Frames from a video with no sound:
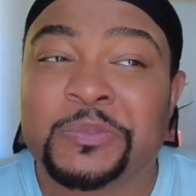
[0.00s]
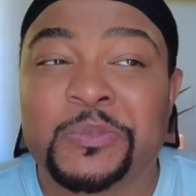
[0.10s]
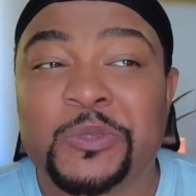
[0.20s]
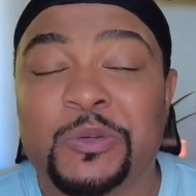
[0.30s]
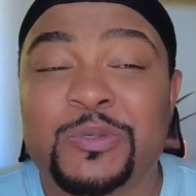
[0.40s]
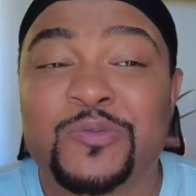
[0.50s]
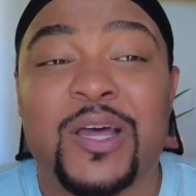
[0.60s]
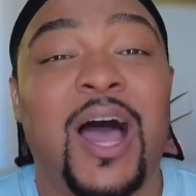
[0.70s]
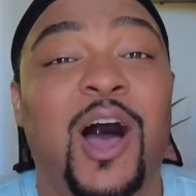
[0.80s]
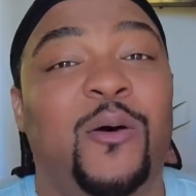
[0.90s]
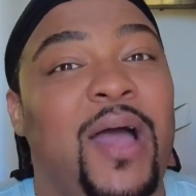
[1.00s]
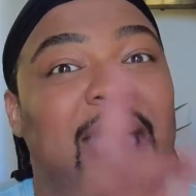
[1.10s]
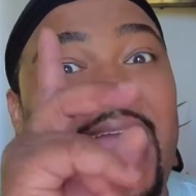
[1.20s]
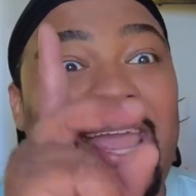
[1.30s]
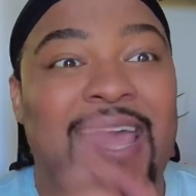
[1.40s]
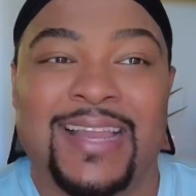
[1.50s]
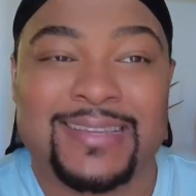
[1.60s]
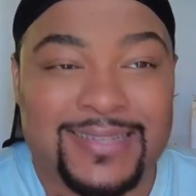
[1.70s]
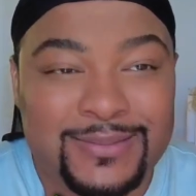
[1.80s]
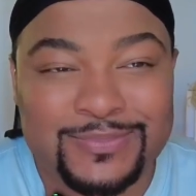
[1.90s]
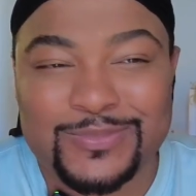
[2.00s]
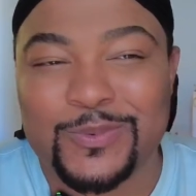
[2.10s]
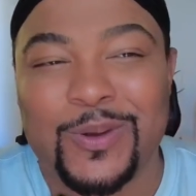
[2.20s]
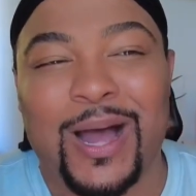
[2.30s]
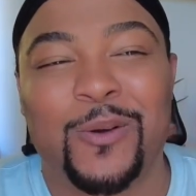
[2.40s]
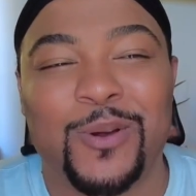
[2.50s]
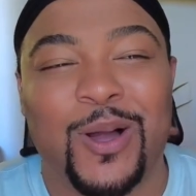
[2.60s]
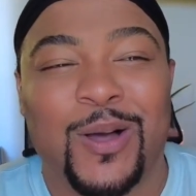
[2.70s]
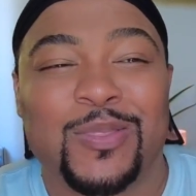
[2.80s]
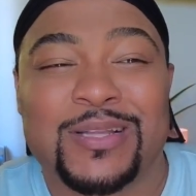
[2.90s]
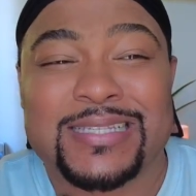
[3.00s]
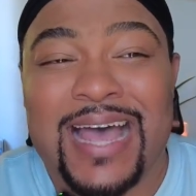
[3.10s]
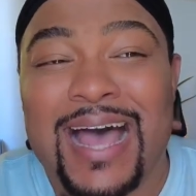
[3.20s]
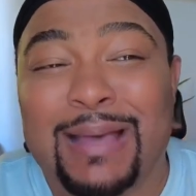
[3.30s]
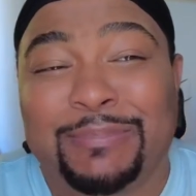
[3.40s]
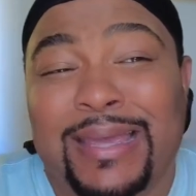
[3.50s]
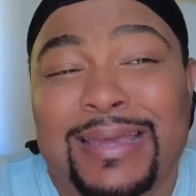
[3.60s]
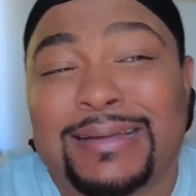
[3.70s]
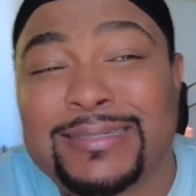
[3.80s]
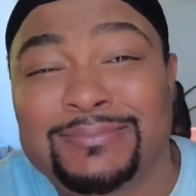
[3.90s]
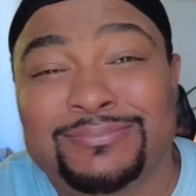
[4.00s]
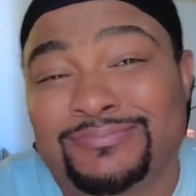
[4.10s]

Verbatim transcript: So it was fun. Oh, and while we're on the topic,